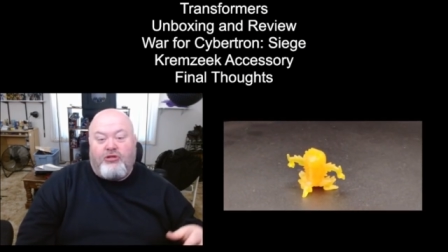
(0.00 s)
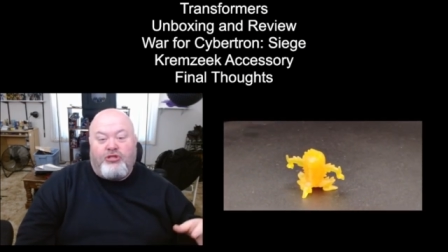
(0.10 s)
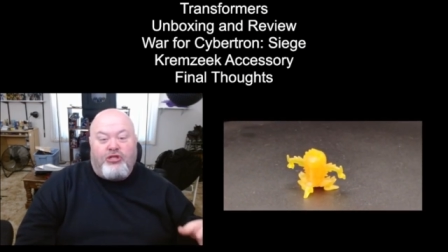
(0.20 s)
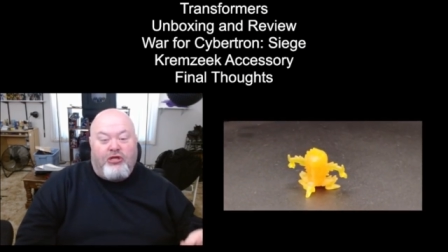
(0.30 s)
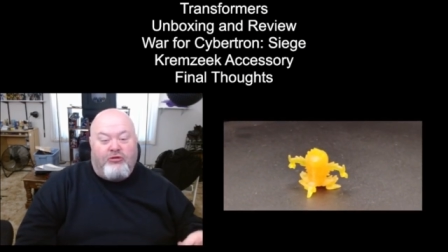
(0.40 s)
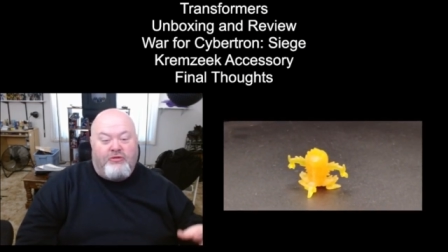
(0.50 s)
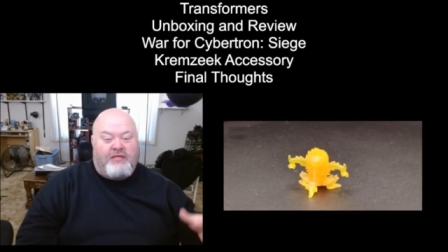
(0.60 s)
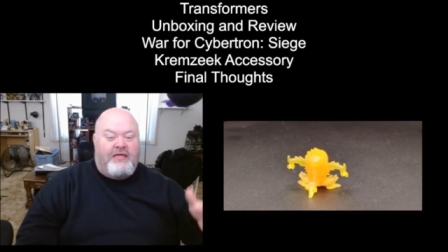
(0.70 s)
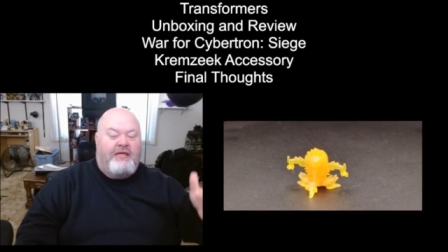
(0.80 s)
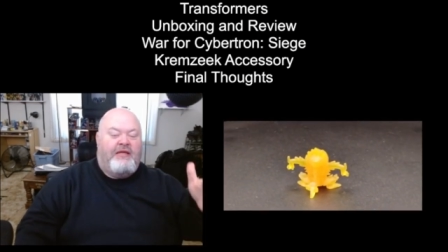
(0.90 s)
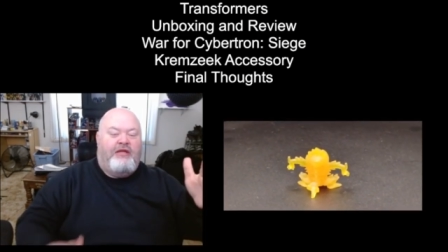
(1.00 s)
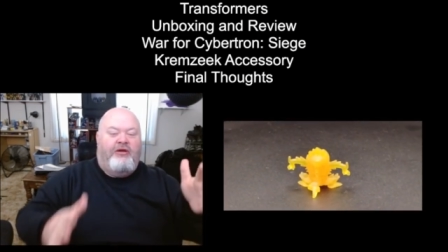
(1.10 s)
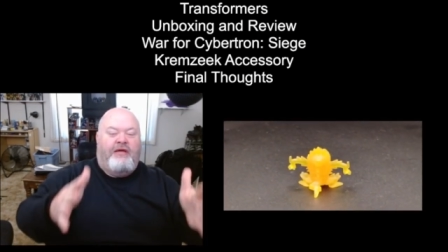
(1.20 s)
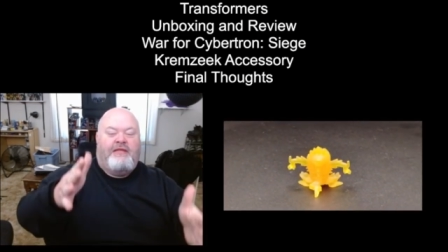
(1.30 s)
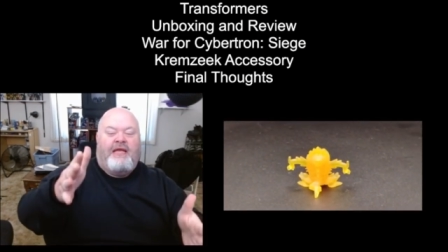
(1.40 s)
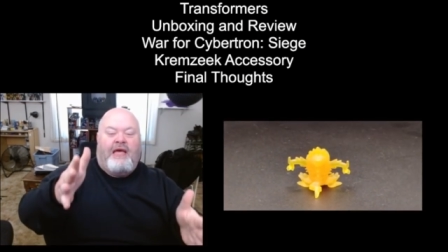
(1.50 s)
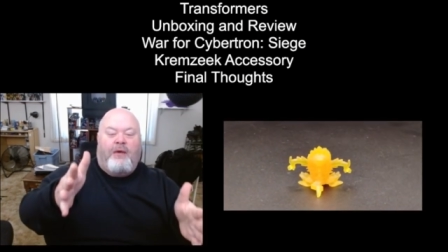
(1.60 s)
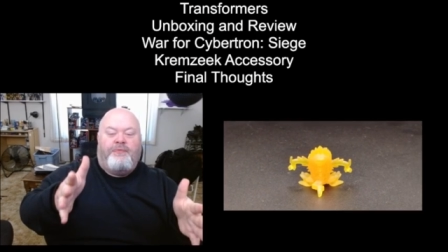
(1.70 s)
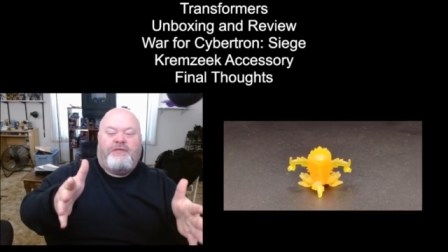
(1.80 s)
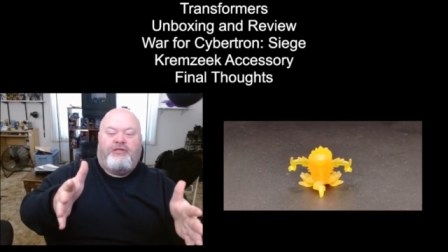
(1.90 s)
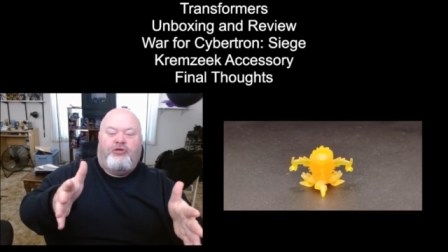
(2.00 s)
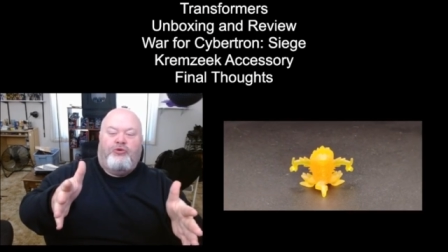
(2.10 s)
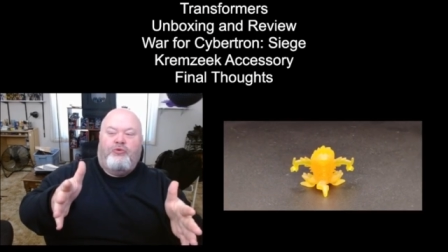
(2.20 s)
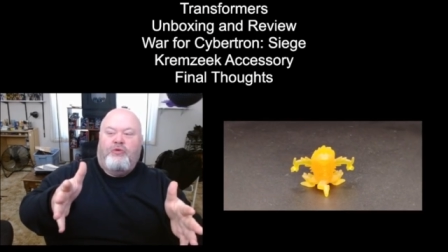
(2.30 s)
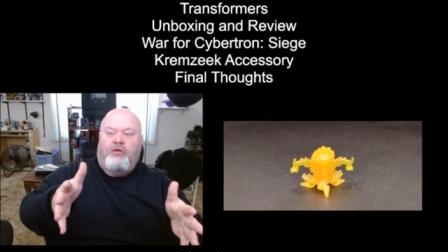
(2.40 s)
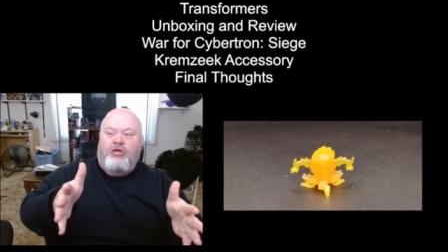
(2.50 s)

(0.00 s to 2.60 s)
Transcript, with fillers: shows you know it helps to